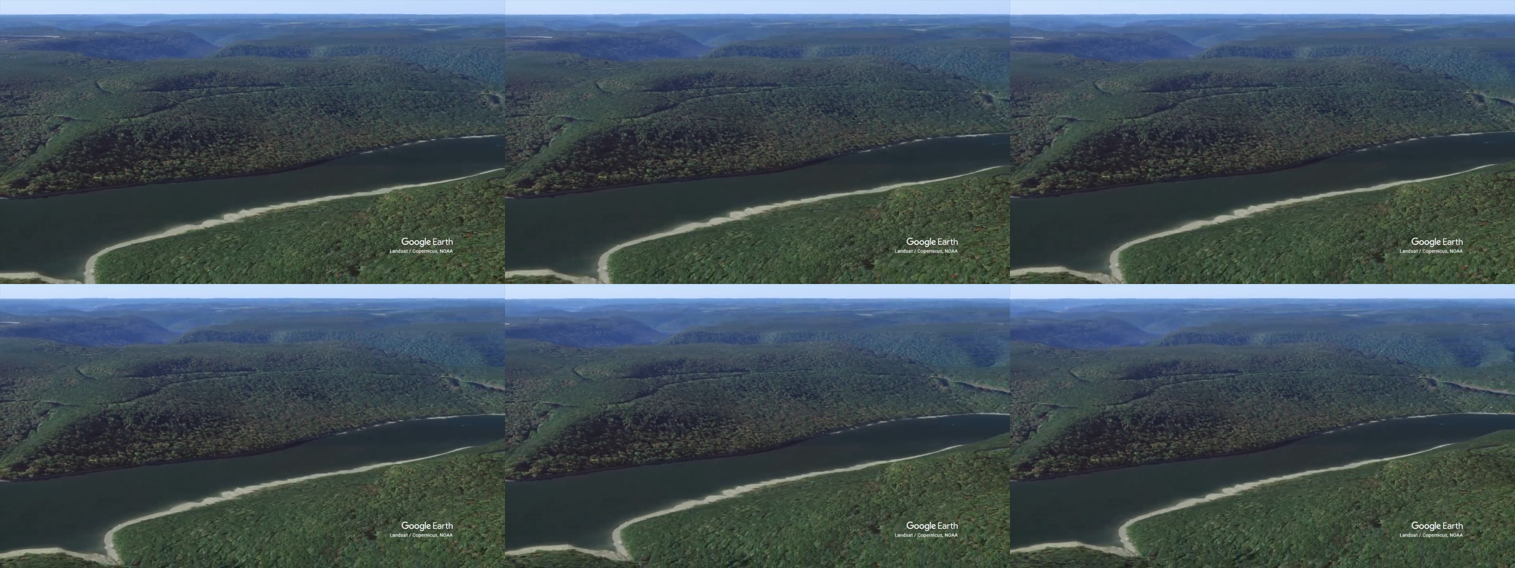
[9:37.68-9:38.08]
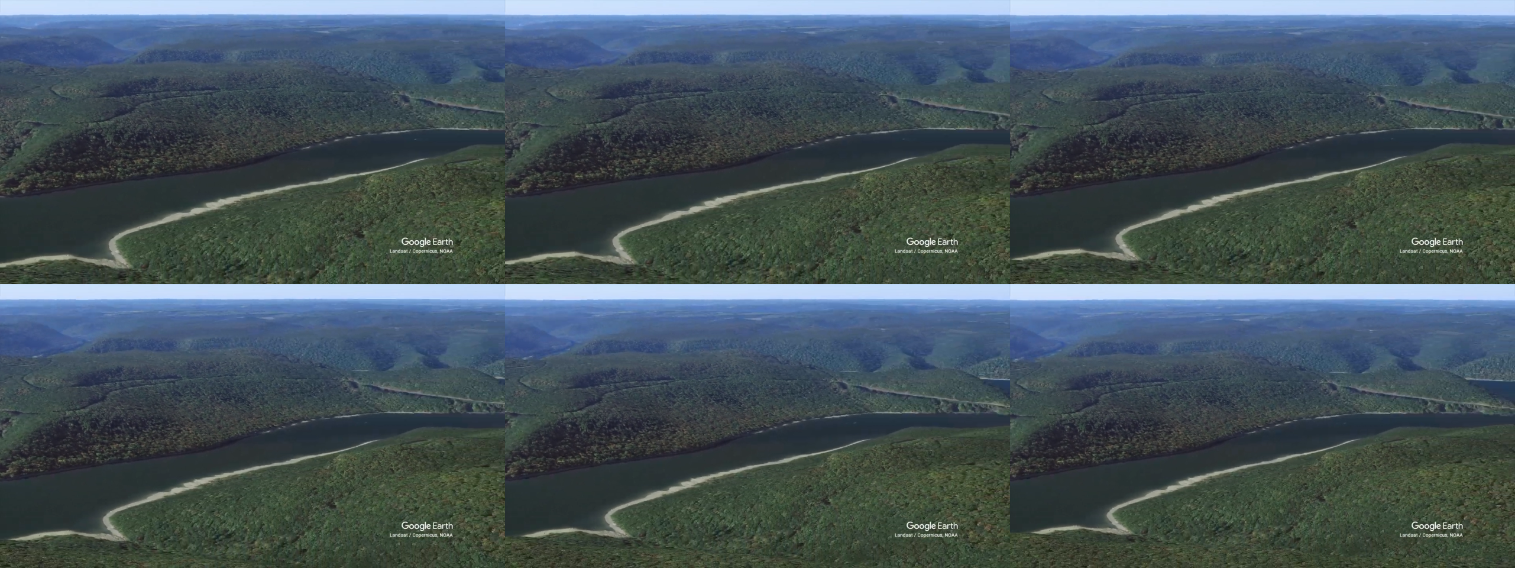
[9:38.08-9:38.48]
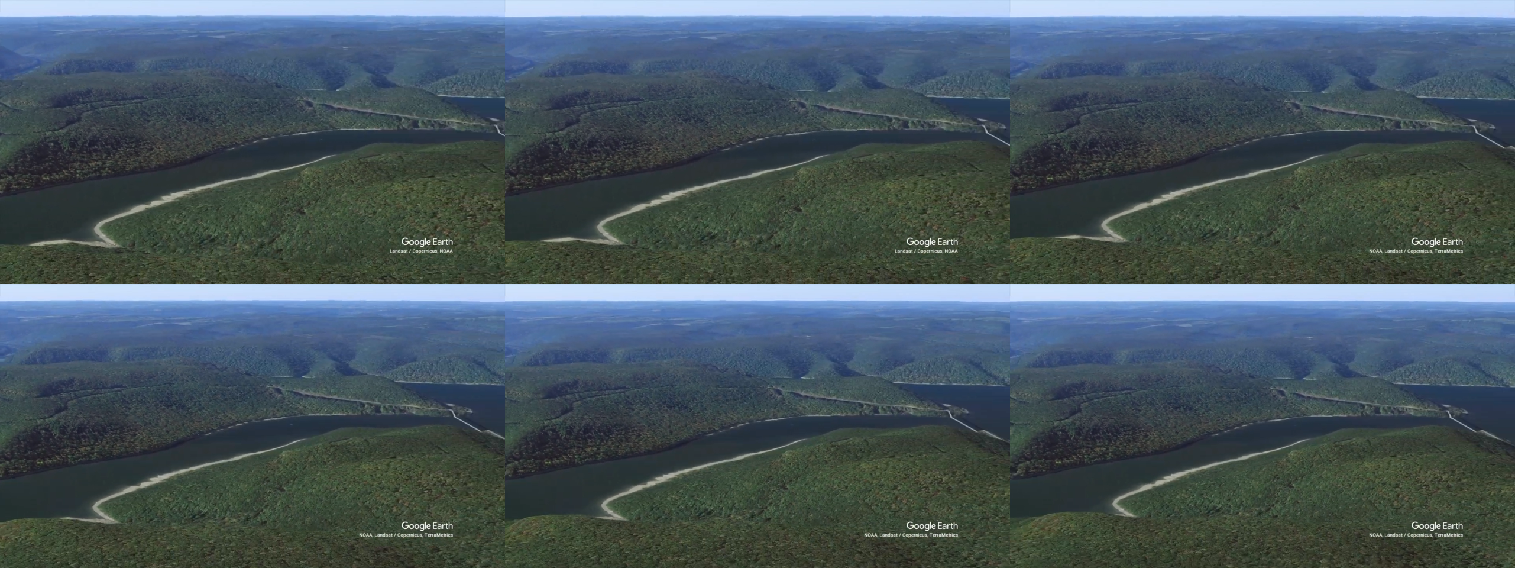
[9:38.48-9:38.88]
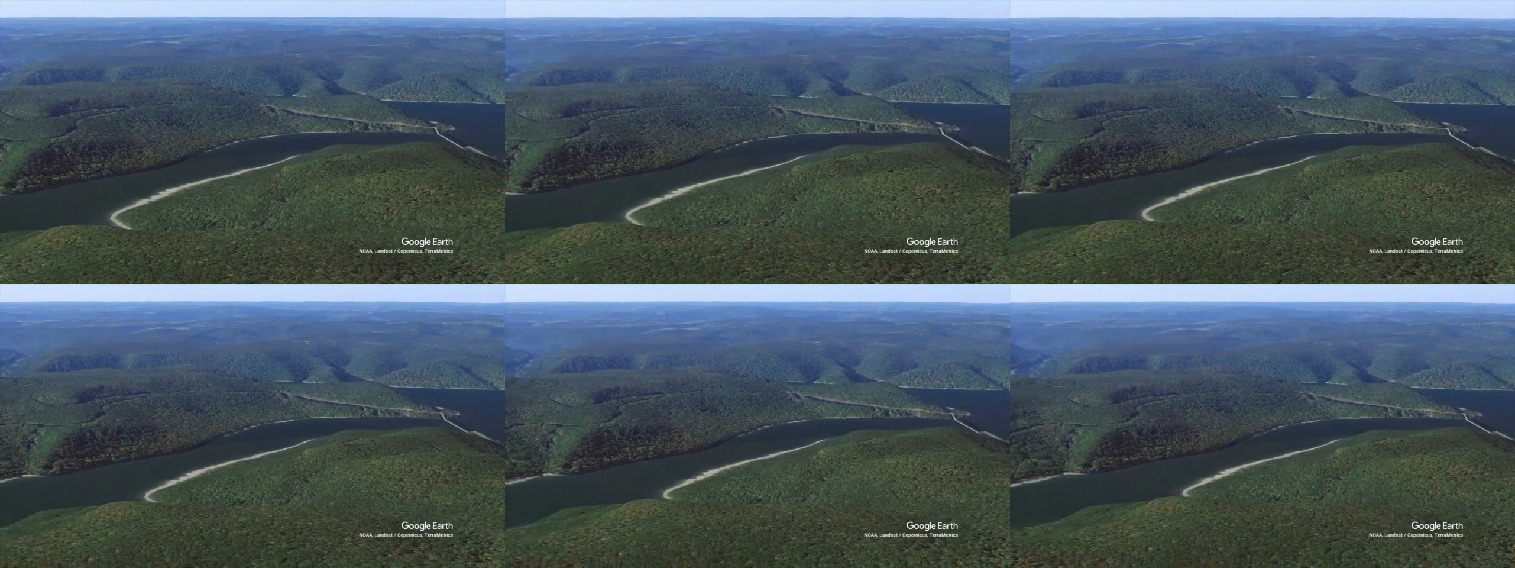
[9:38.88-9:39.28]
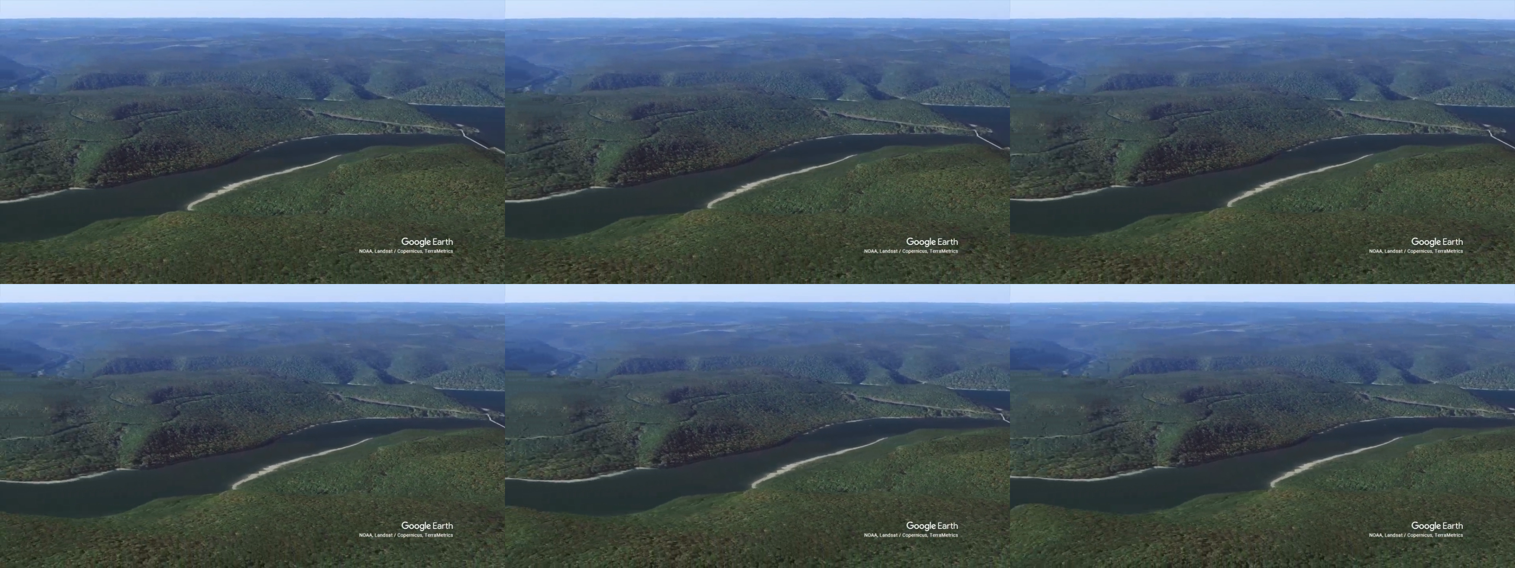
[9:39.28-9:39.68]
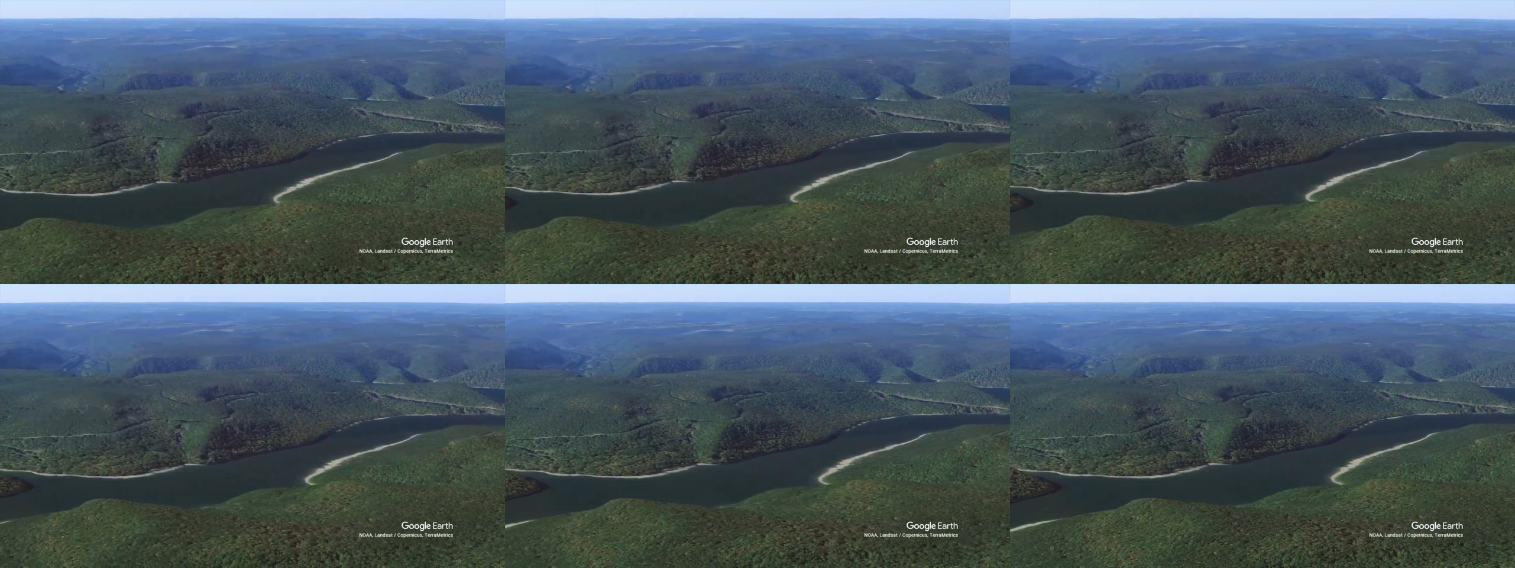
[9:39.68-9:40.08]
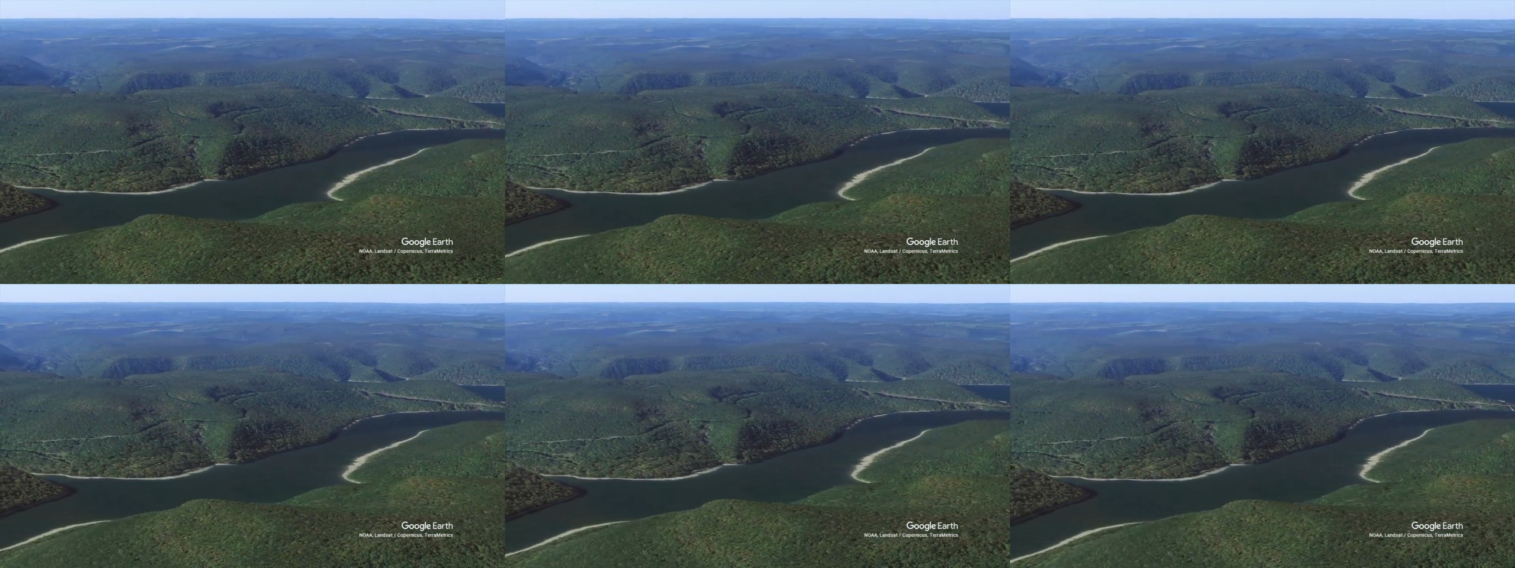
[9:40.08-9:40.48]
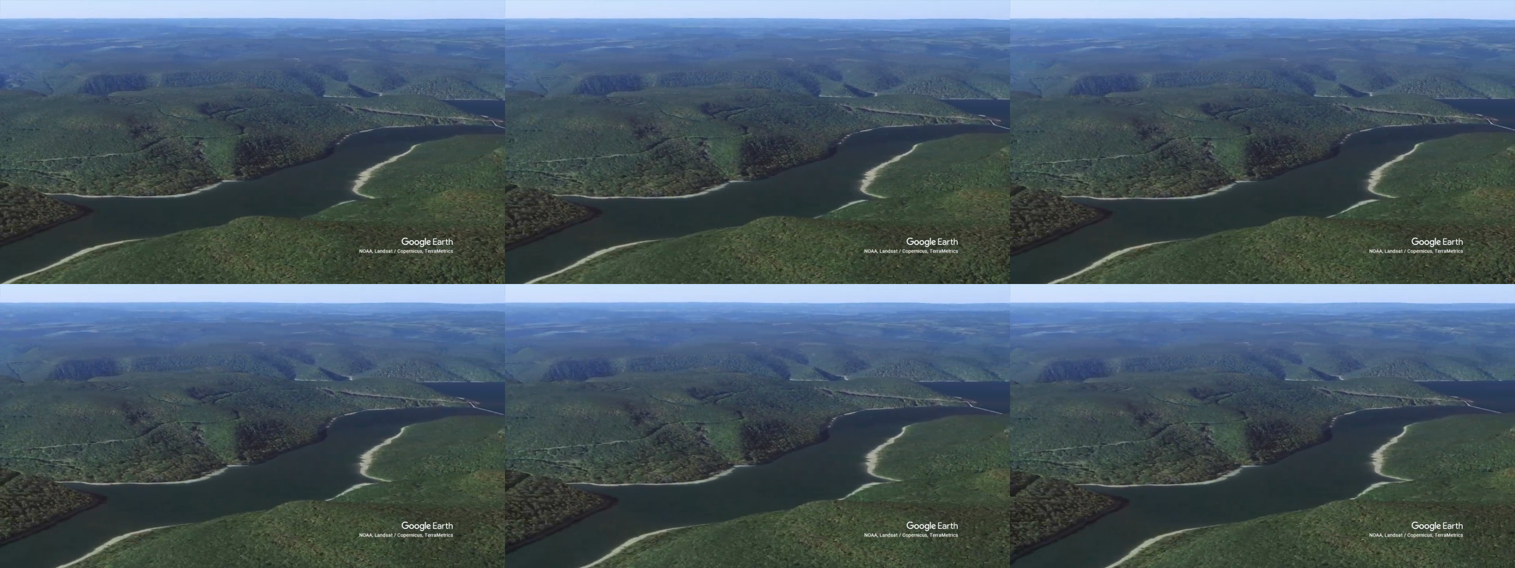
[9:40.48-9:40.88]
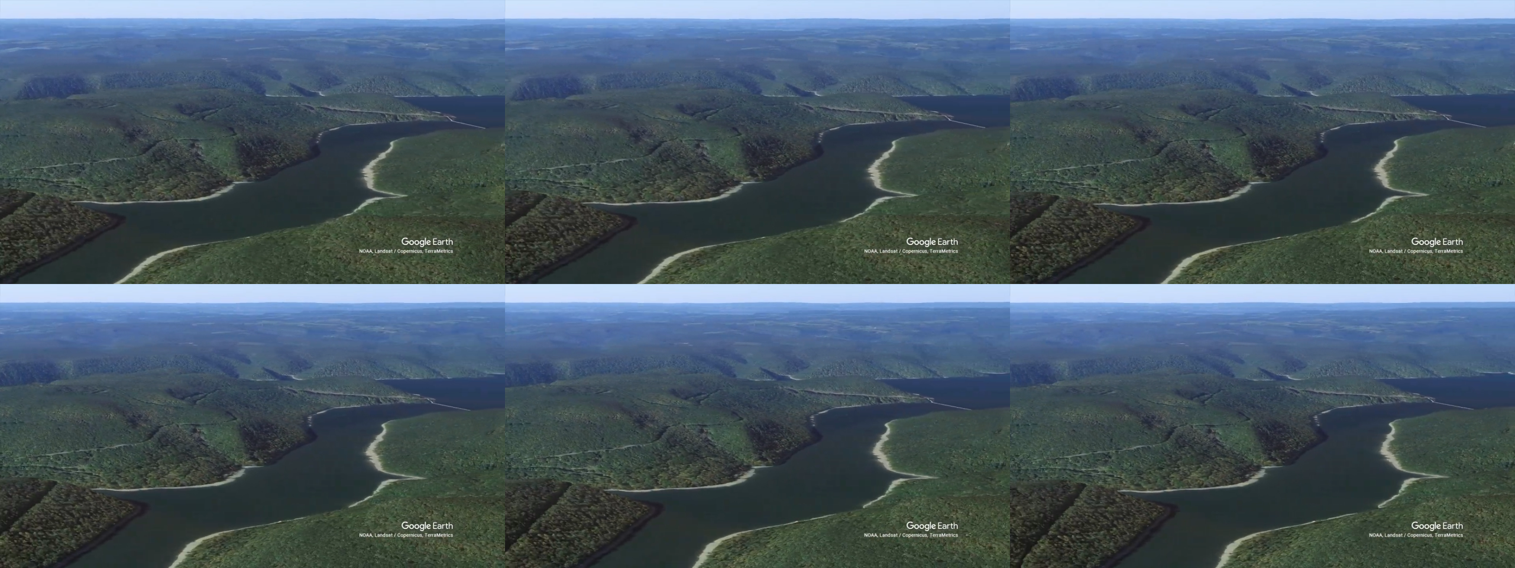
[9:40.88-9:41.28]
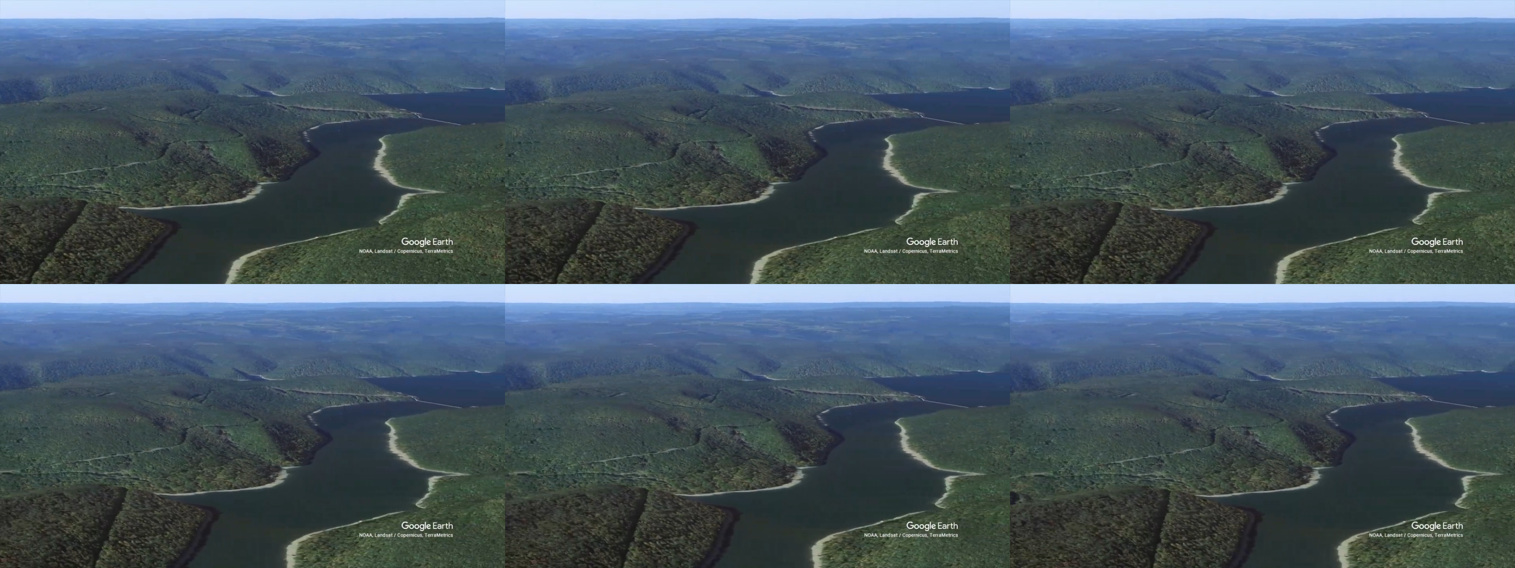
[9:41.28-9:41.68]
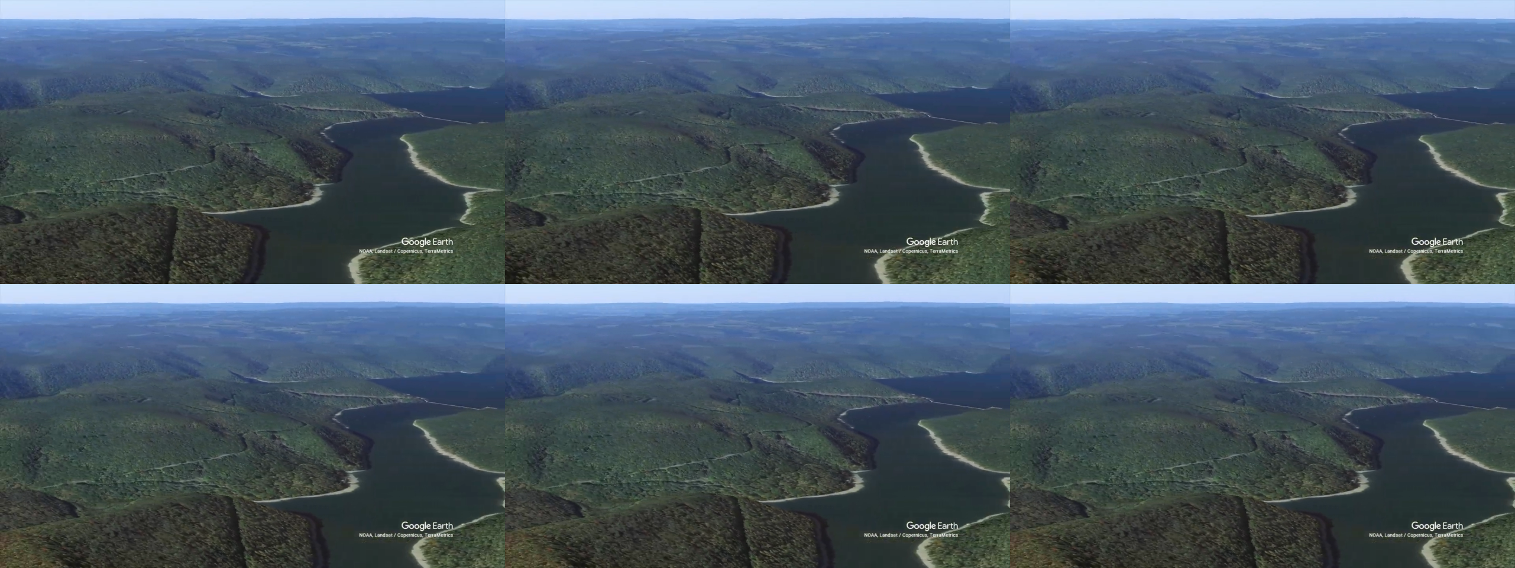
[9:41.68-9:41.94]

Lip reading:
(no speaker visible)